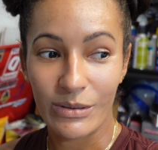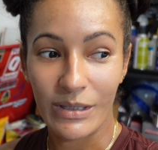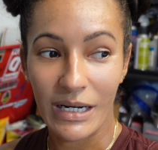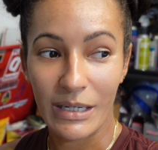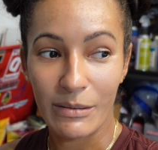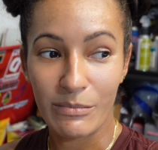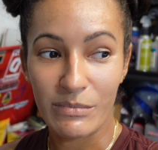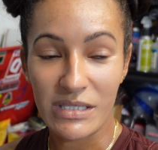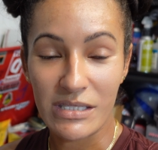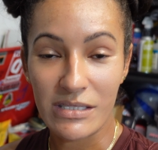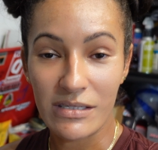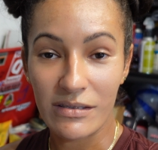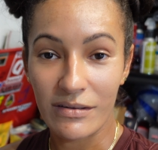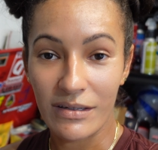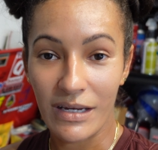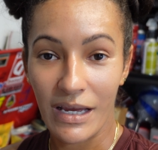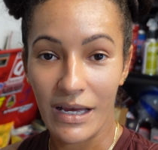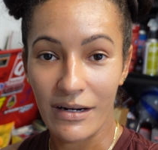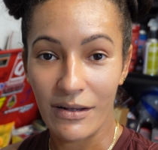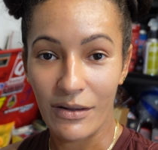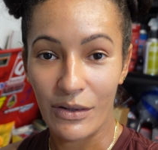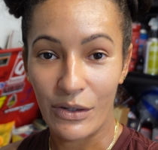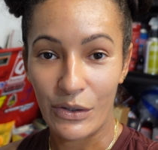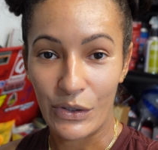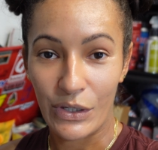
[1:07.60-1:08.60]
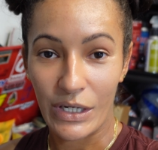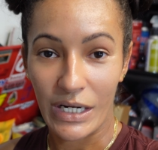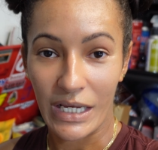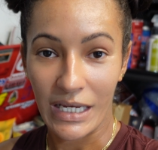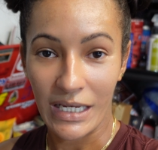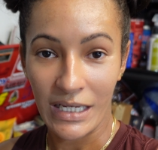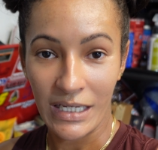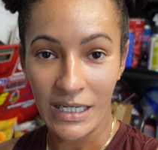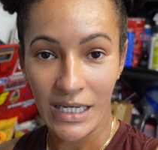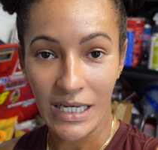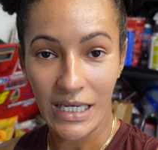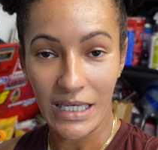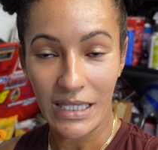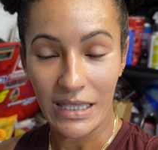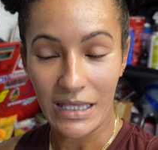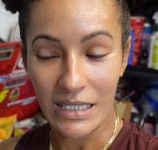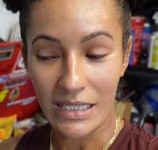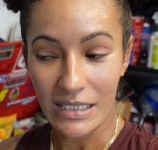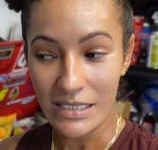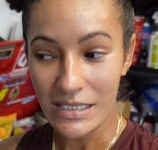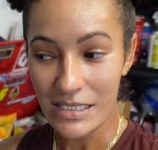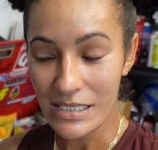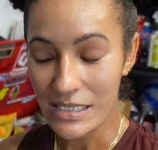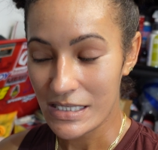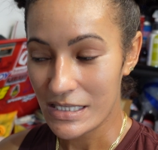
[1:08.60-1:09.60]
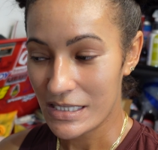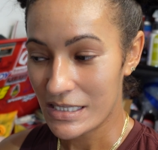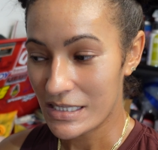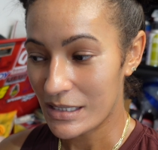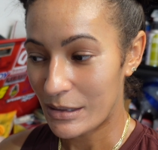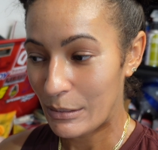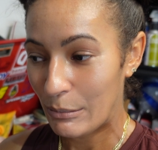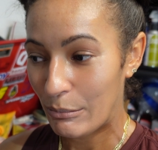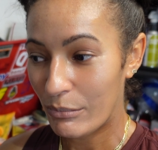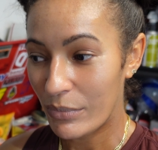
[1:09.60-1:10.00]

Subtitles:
I'm still kind of learning in this,